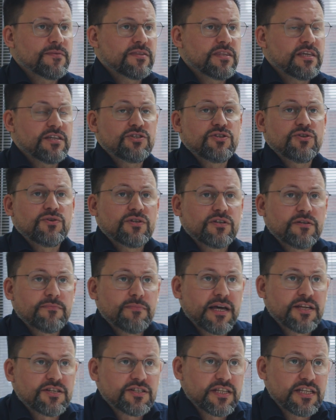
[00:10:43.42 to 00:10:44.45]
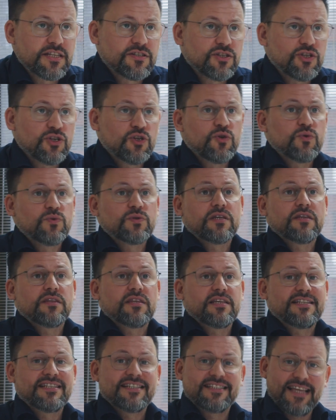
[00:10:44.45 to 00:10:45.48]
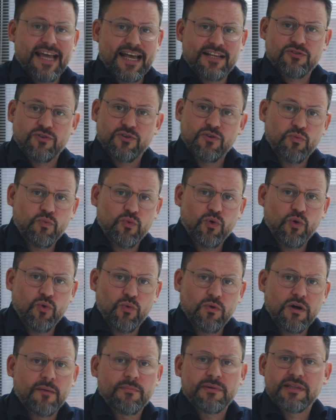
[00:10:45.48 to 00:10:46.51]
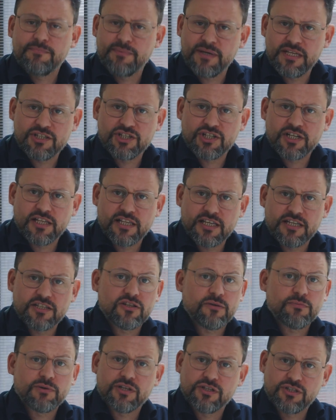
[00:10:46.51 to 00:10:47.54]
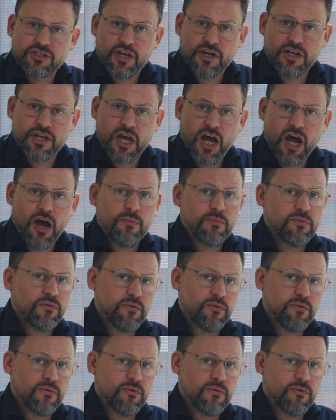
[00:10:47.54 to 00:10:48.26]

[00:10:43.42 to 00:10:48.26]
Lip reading: this you could imagine is using the stat on the wall. I'm a bit chilly, so I'm going to turn it up.